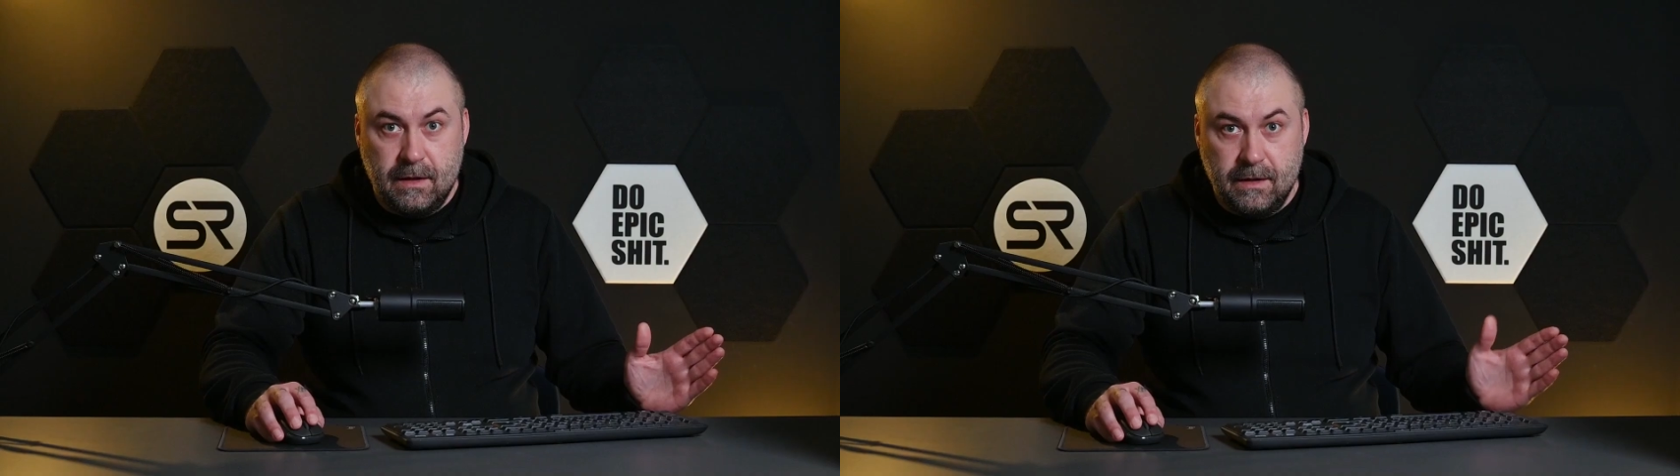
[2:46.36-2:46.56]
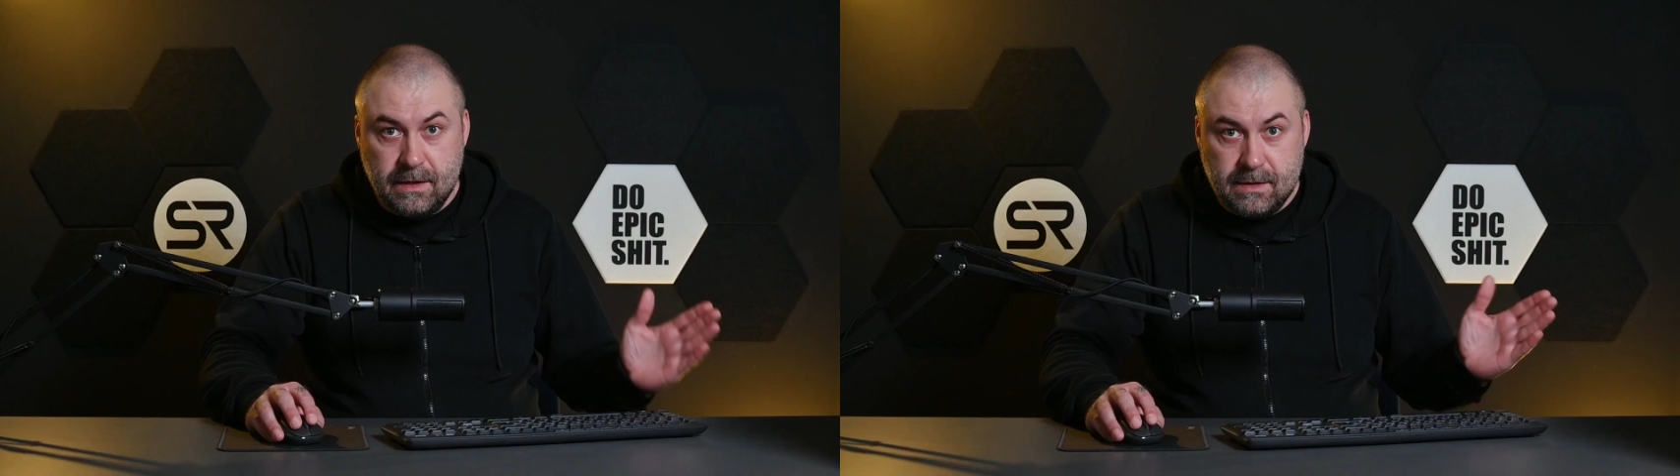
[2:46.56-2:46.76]

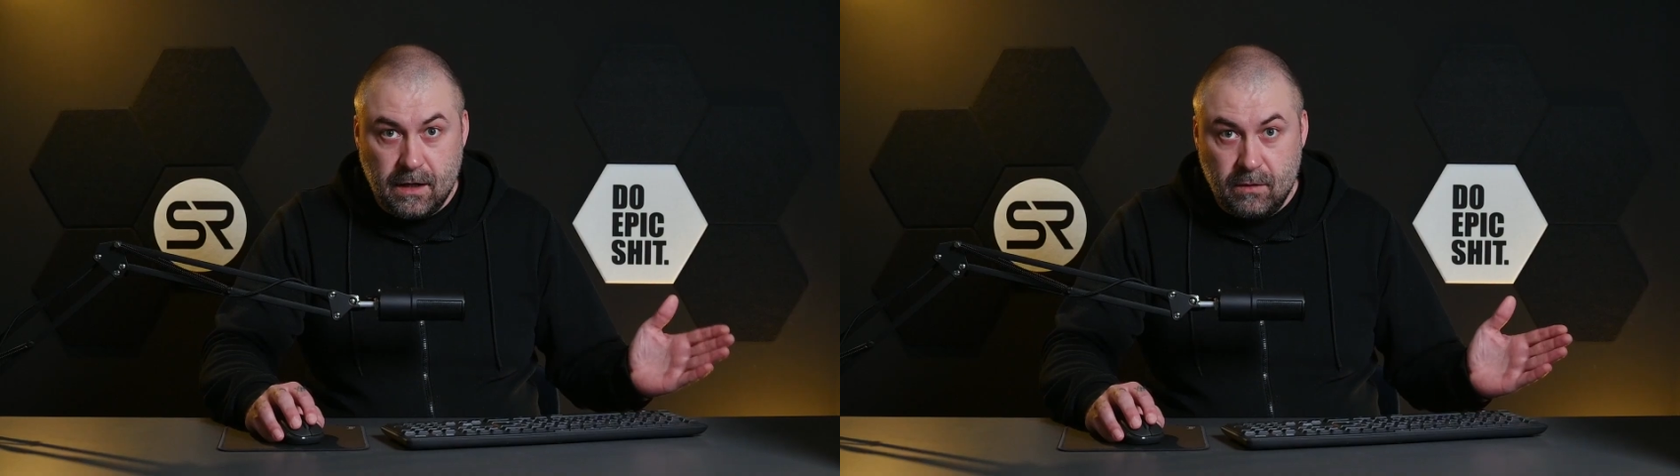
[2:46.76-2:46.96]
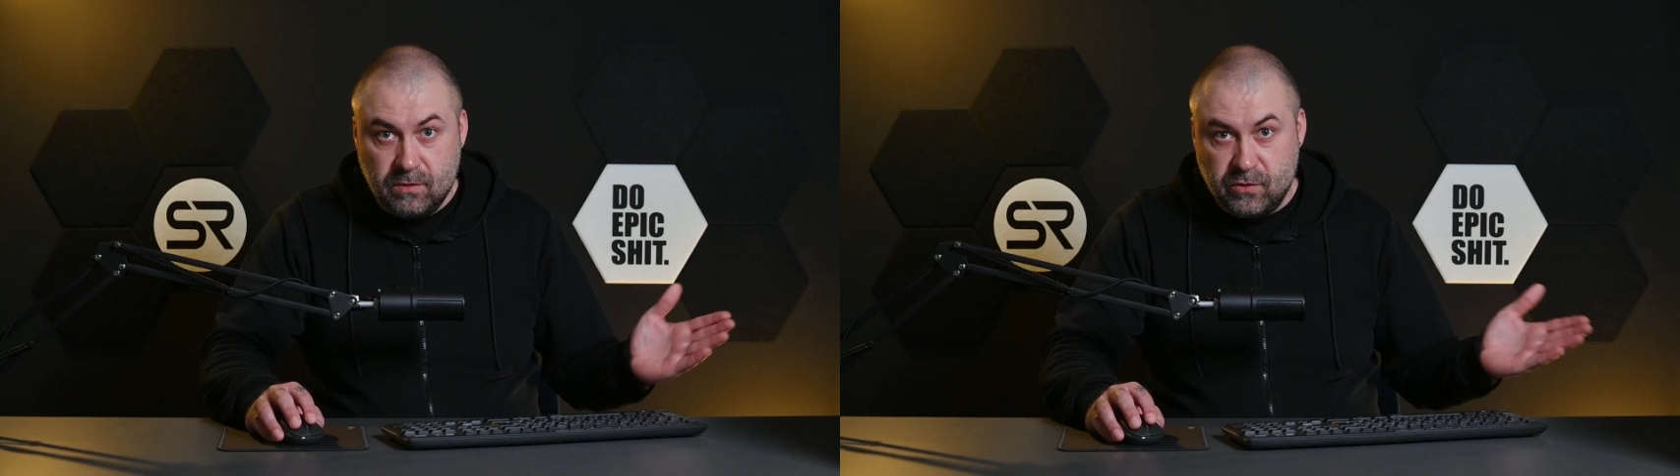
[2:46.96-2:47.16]
Let's
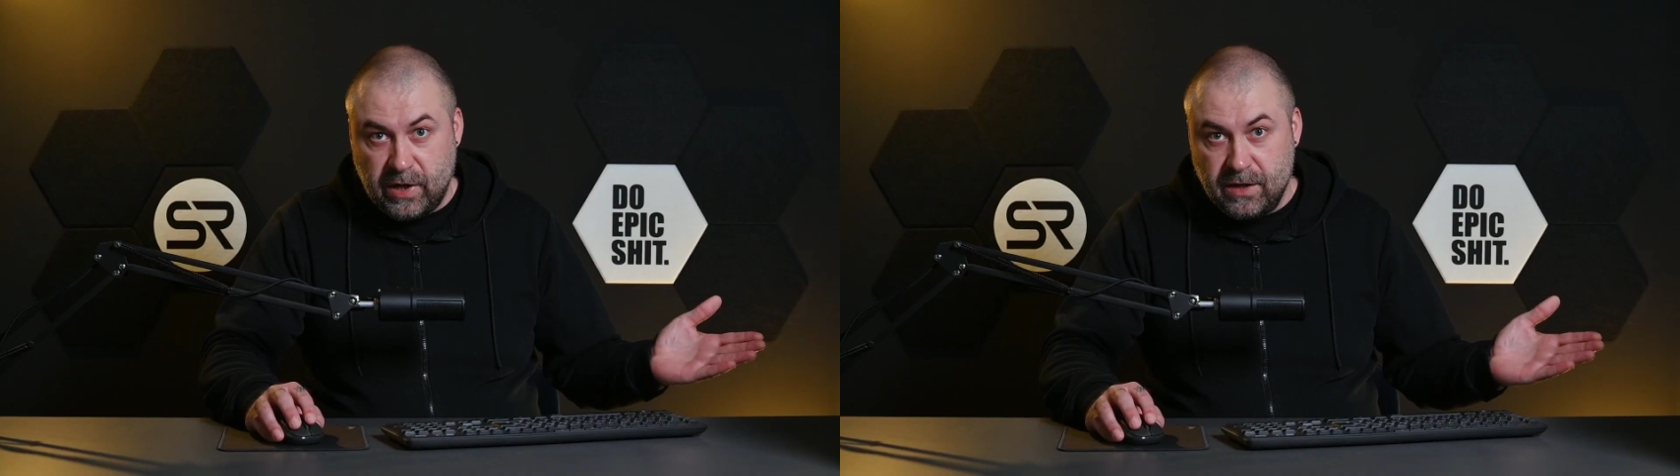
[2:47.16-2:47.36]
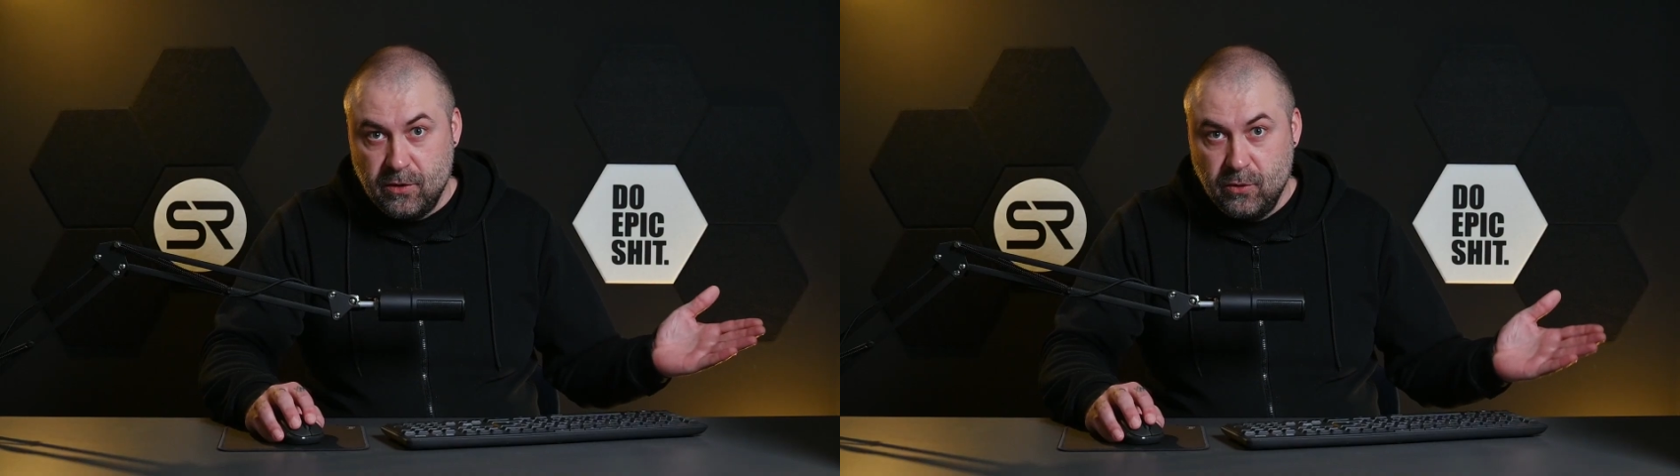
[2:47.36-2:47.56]
now
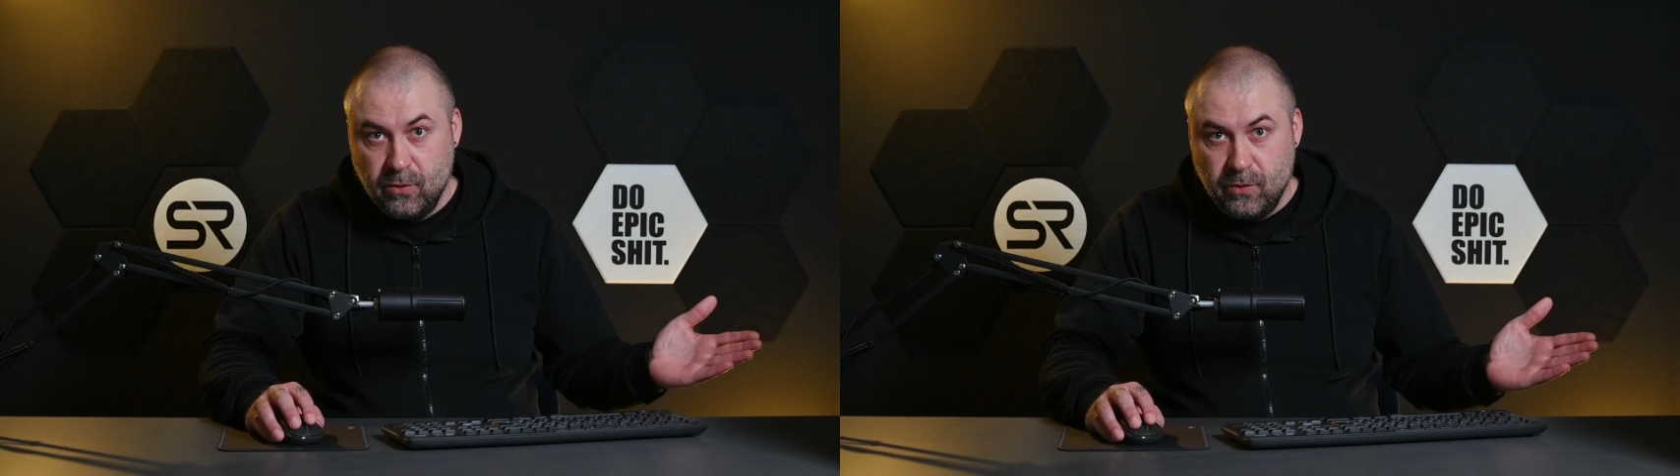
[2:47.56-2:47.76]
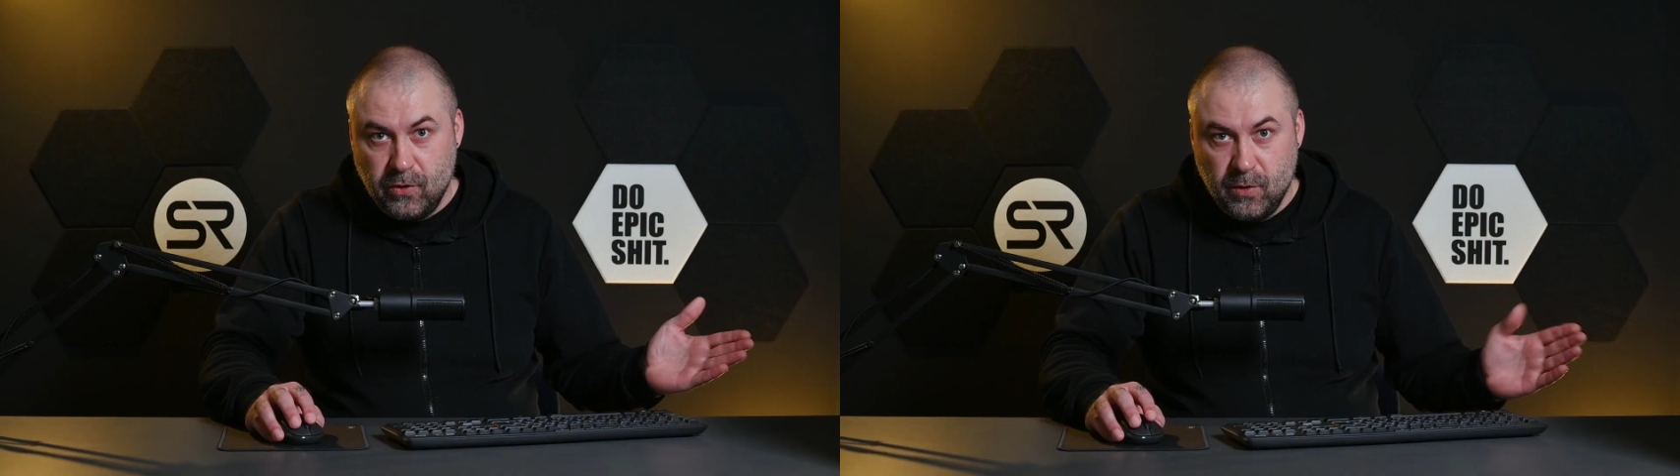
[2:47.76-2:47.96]
try the
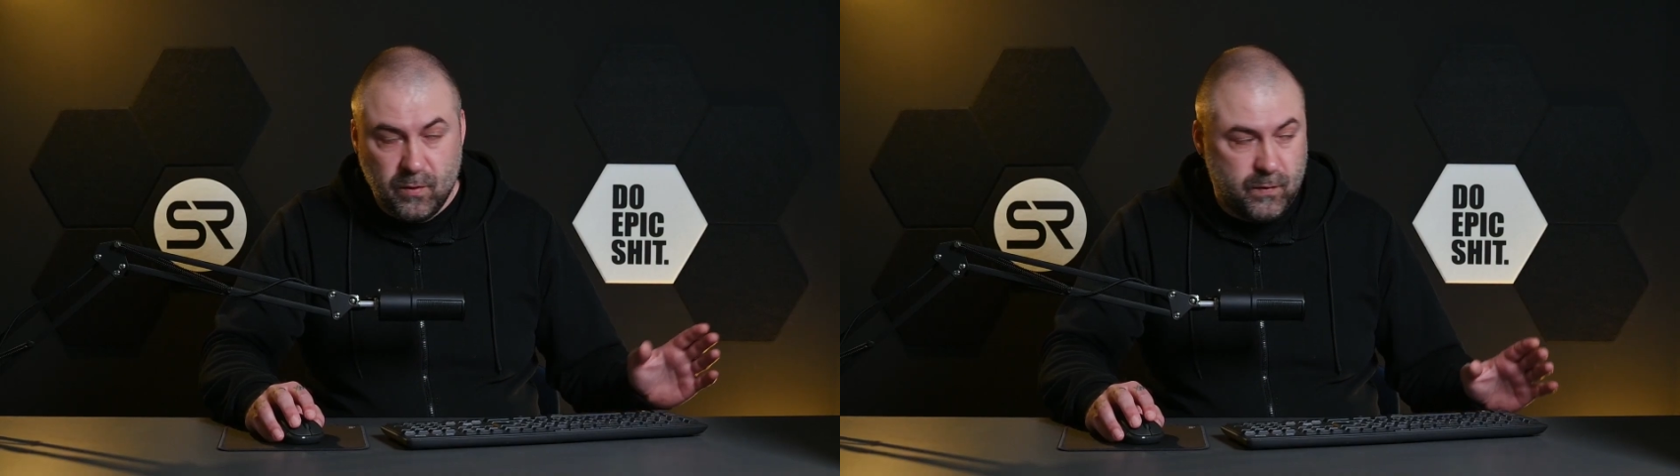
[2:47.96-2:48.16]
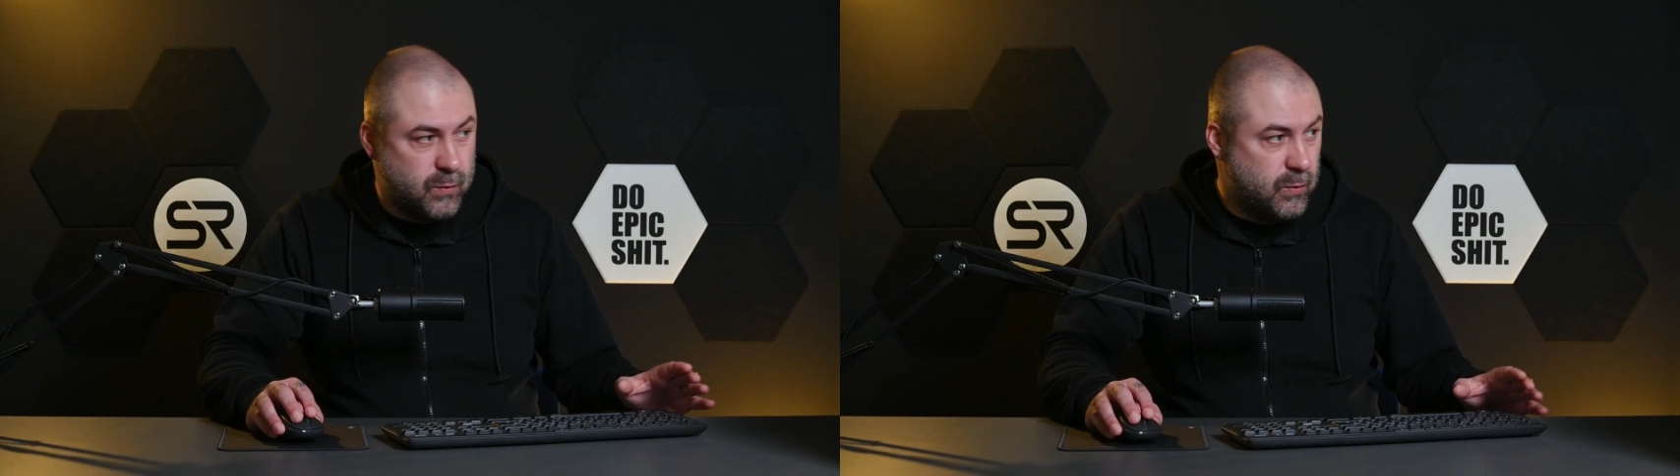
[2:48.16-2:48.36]
new
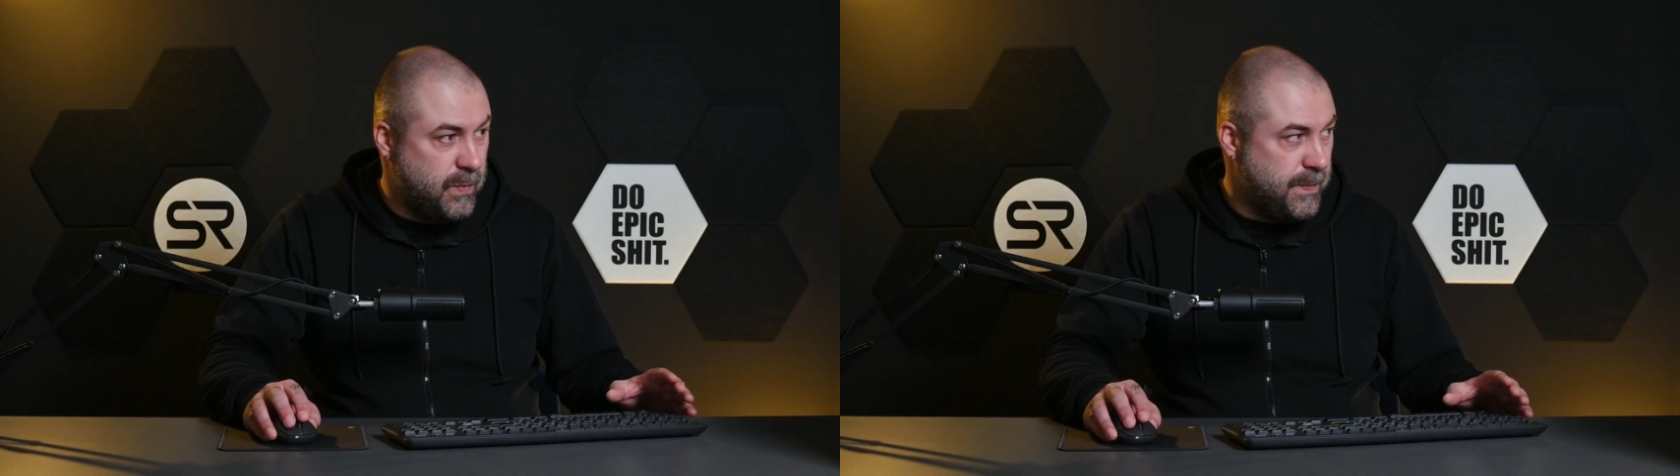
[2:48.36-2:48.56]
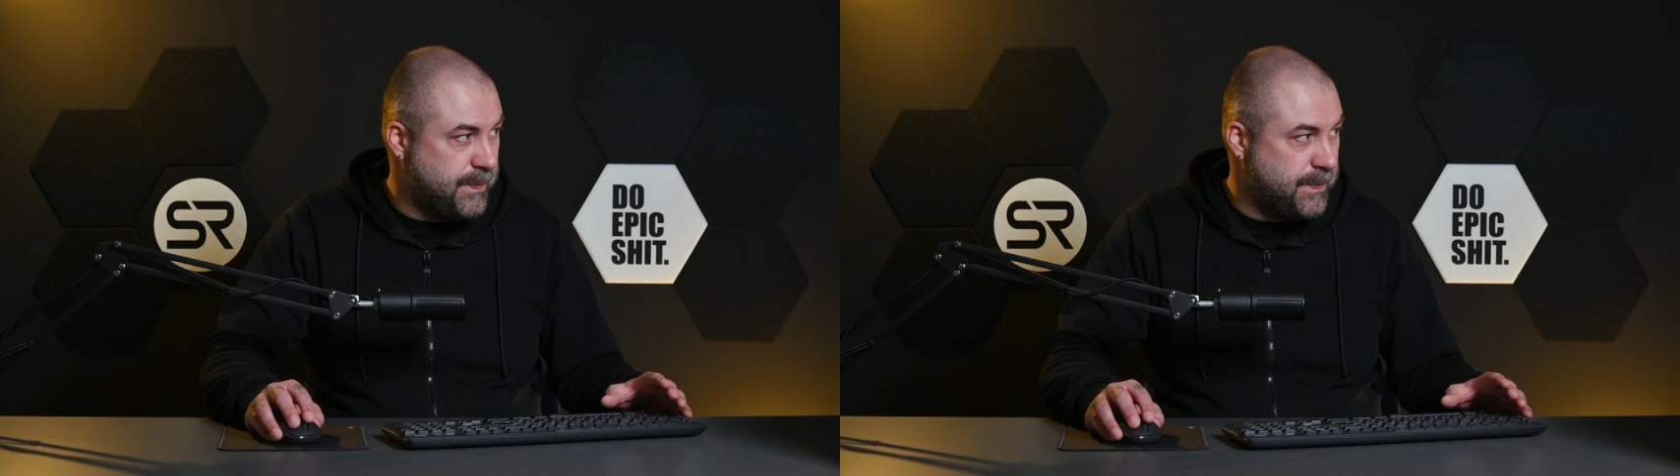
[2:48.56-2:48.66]
remove tool.